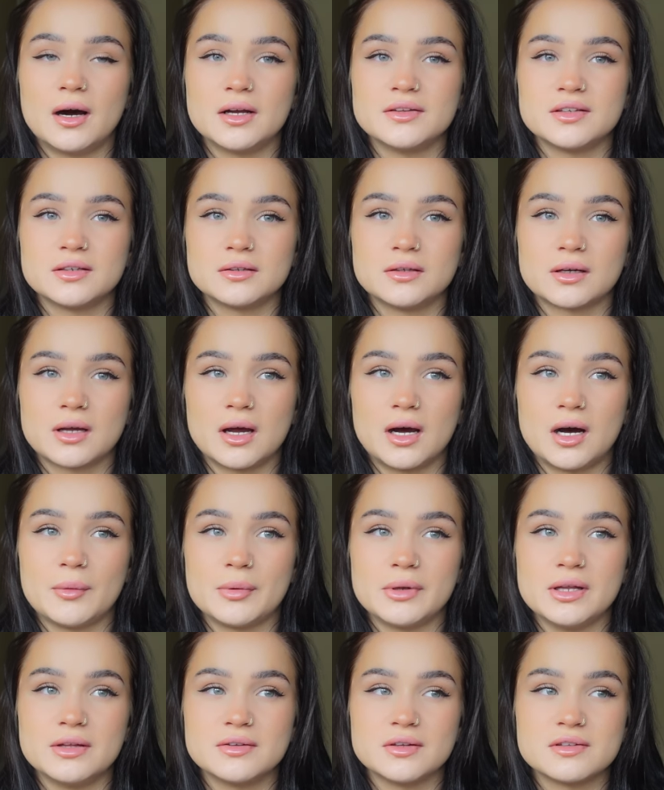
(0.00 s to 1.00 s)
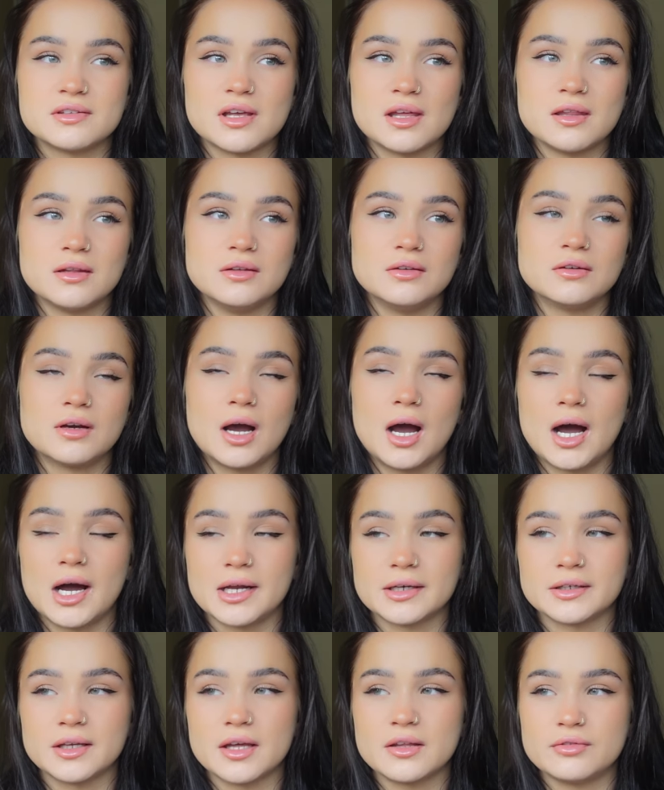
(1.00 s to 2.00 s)
I did look it up and it did say that you
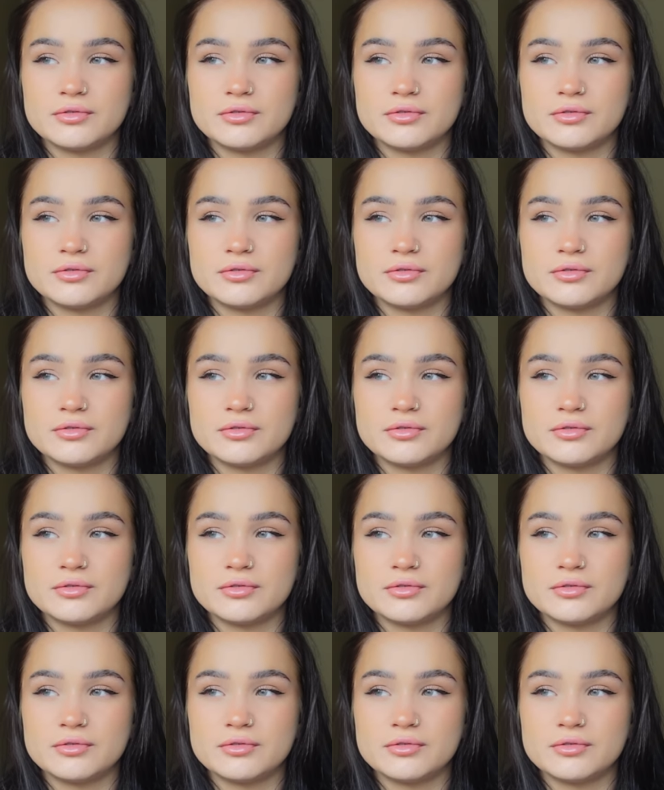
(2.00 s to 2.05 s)
can get